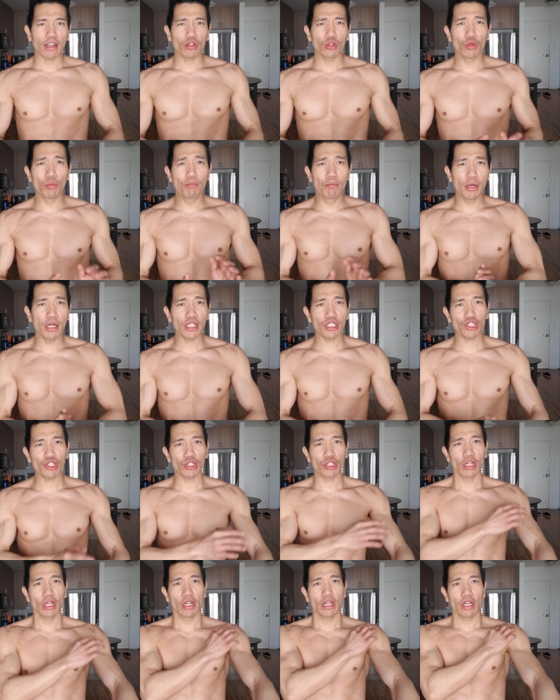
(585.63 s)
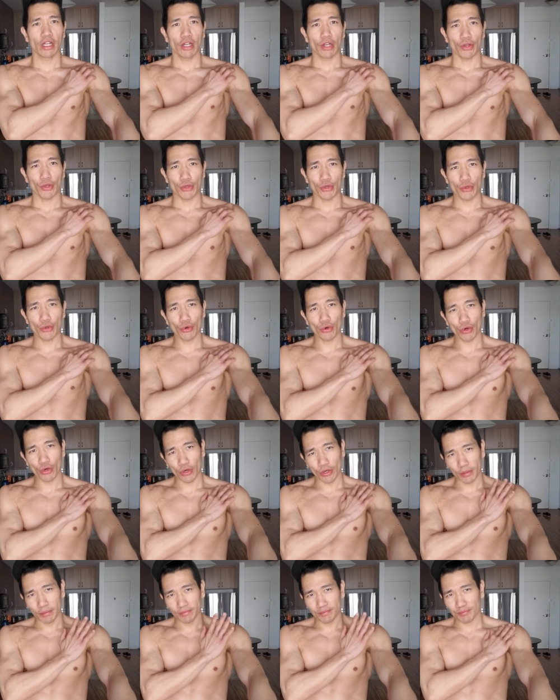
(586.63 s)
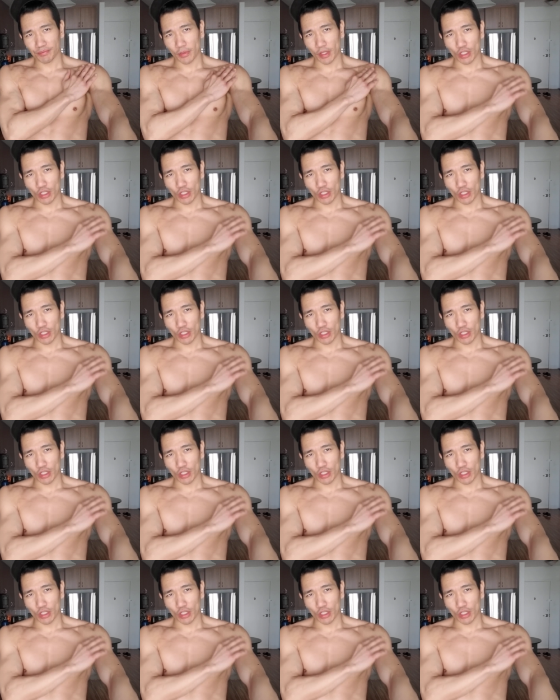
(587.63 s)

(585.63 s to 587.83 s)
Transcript: To push your,